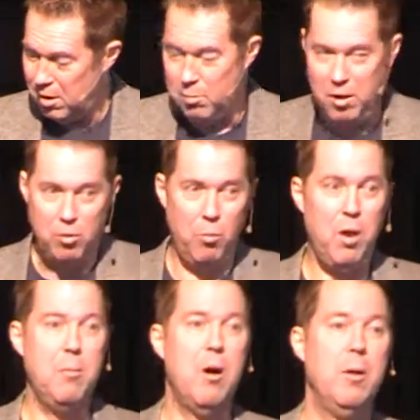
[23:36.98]
By the
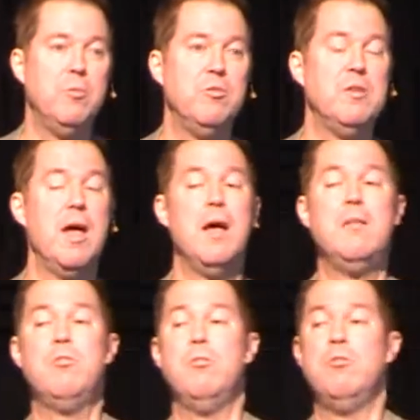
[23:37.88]
way, moms and
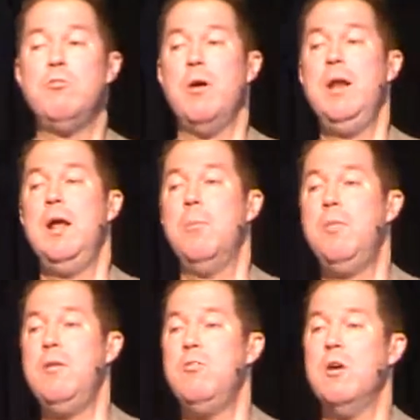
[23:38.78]
dads who's training up
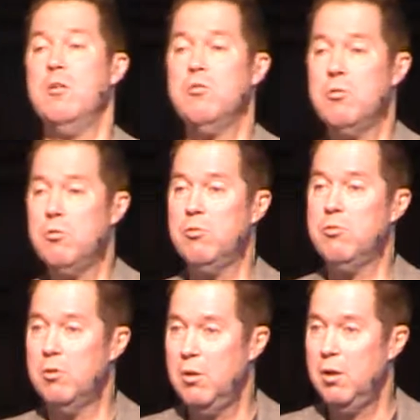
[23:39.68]
these
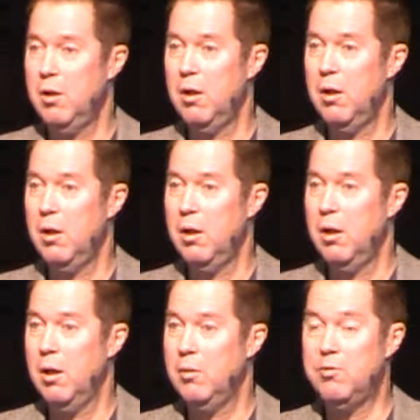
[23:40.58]
youngsters,
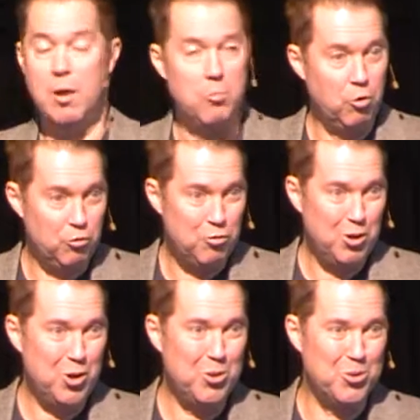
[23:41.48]
same goes for
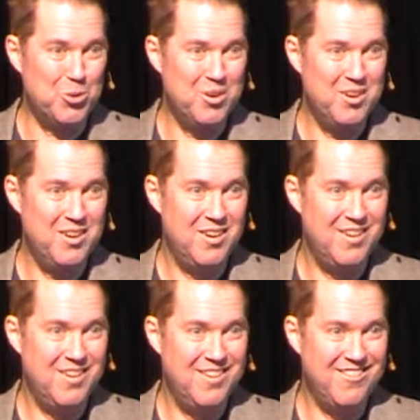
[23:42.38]
you,
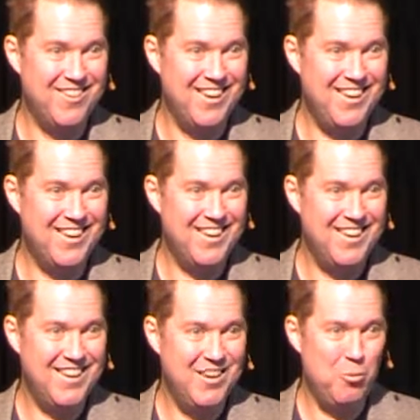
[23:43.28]
right?
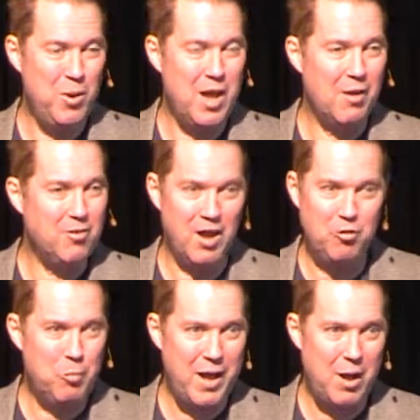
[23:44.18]
We have
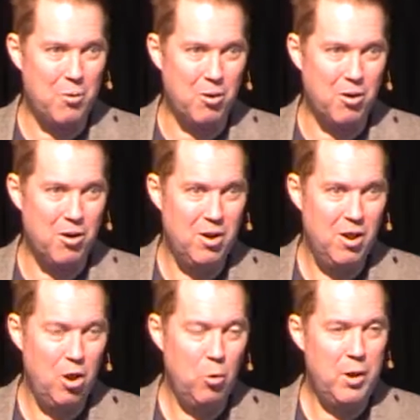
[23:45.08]
God's power.
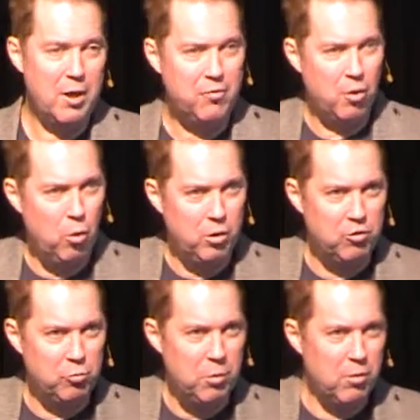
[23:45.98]
We have the Holy
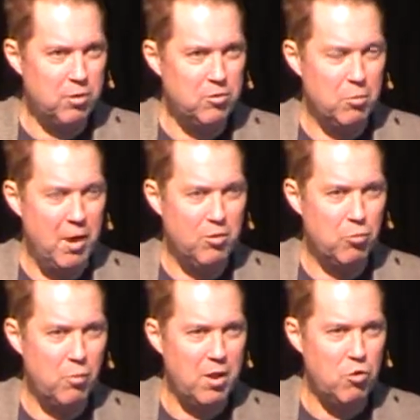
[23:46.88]
Spirit to make
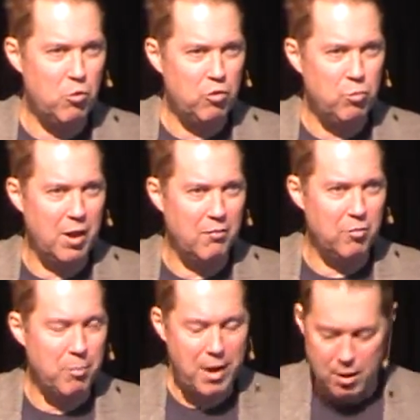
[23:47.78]
the right choice. We have
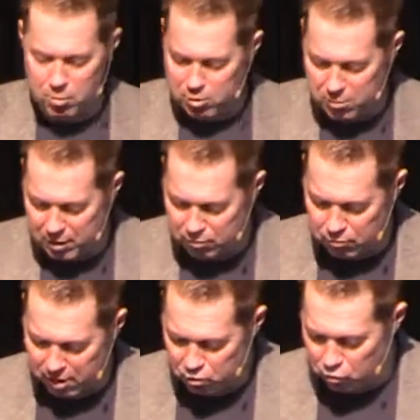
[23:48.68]
the power to make the
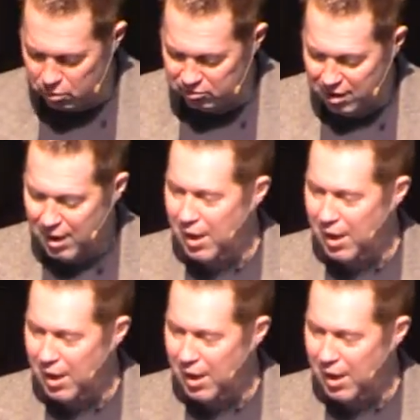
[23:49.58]
right choice.